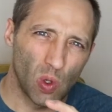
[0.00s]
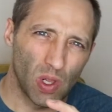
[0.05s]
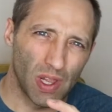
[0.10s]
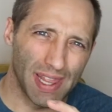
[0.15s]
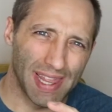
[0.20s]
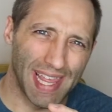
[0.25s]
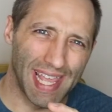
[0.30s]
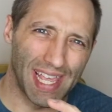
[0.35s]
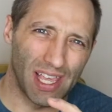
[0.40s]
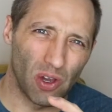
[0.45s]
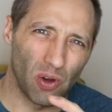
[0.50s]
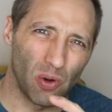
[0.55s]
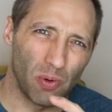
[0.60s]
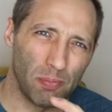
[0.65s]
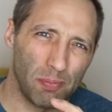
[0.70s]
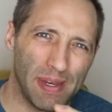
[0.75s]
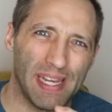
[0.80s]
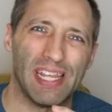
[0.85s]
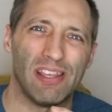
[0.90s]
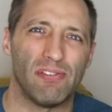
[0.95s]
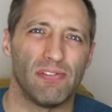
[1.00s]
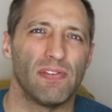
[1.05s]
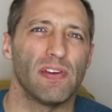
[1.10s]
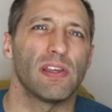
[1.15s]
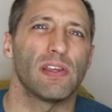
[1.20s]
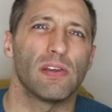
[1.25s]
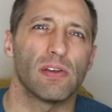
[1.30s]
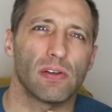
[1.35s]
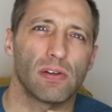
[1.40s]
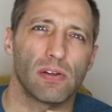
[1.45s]
Lego
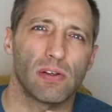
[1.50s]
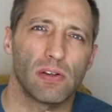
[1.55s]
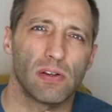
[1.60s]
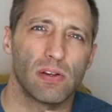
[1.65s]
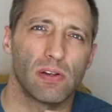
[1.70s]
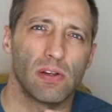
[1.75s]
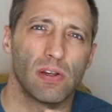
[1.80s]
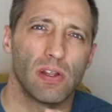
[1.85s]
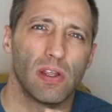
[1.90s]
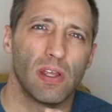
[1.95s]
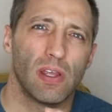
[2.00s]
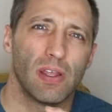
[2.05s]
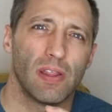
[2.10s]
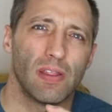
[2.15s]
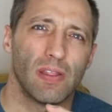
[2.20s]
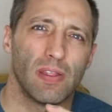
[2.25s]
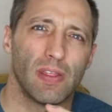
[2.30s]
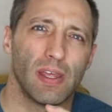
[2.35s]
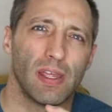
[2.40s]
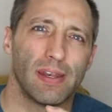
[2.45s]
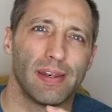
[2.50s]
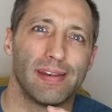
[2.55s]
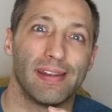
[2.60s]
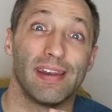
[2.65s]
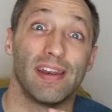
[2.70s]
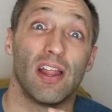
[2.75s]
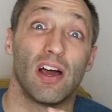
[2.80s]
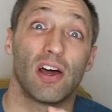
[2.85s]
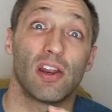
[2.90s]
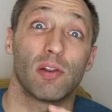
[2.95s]
minifigure that
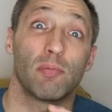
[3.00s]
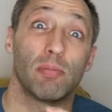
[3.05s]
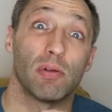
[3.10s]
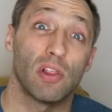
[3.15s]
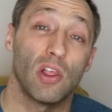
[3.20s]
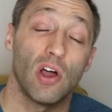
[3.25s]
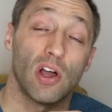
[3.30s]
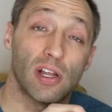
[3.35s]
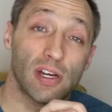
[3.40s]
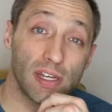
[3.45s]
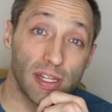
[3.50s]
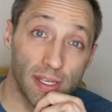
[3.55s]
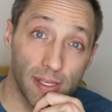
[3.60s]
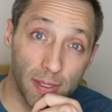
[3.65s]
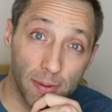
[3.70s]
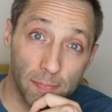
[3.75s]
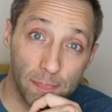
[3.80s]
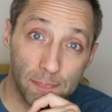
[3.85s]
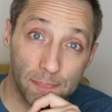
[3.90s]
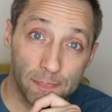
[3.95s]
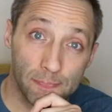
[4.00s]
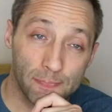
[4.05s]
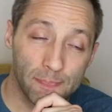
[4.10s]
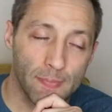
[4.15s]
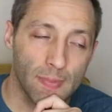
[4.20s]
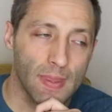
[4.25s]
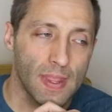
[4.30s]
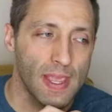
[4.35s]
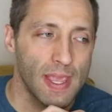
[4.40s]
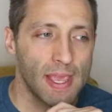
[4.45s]
did not belong to him.
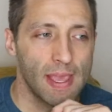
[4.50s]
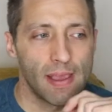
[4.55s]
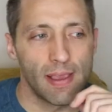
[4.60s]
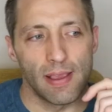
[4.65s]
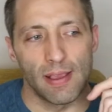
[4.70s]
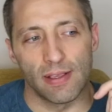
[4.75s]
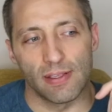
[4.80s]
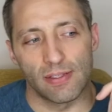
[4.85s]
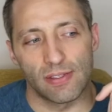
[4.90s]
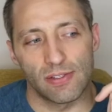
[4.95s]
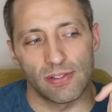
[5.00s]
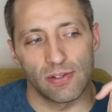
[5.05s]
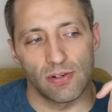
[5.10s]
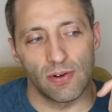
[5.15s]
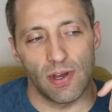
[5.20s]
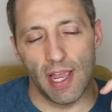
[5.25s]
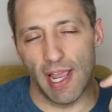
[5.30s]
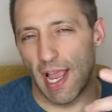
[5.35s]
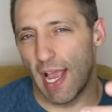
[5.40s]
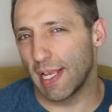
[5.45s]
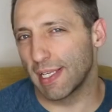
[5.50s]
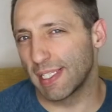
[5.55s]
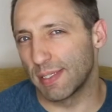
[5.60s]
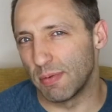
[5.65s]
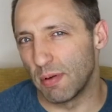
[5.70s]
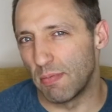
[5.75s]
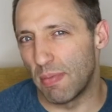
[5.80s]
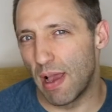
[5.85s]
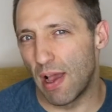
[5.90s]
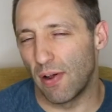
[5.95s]
And so I asked
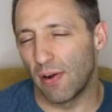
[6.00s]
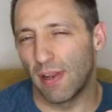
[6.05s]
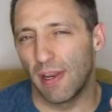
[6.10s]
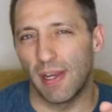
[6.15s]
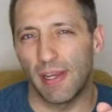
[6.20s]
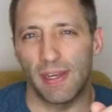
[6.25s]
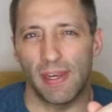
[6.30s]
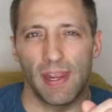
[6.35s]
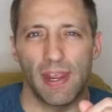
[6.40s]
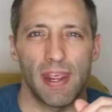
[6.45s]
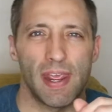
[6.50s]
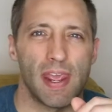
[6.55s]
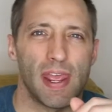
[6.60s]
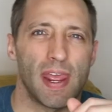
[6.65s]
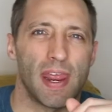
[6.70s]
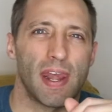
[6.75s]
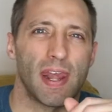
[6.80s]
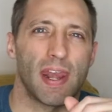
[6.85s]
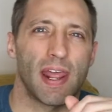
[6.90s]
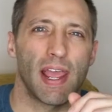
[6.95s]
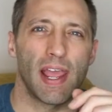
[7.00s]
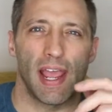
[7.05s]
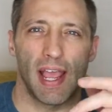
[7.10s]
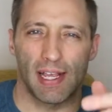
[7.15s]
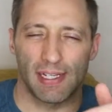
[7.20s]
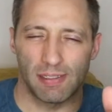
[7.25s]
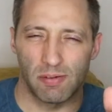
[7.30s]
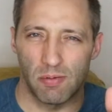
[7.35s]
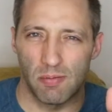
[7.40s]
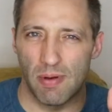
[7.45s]
him about it, and I
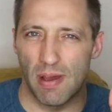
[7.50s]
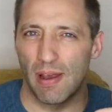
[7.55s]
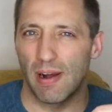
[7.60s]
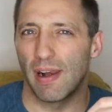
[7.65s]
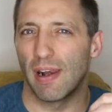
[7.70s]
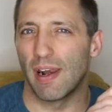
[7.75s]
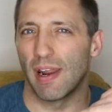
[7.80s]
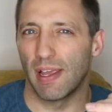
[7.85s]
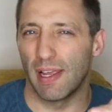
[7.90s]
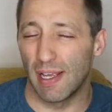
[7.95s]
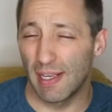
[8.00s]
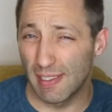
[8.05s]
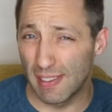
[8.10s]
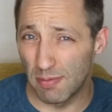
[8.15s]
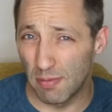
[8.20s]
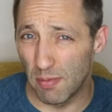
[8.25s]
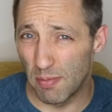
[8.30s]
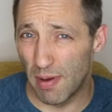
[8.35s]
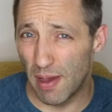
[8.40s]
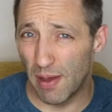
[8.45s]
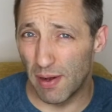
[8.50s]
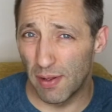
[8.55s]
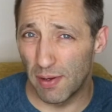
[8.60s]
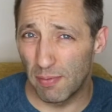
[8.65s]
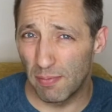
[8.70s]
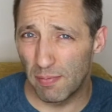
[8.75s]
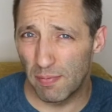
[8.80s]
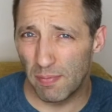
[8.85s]
asked him about it, and I asked him about it.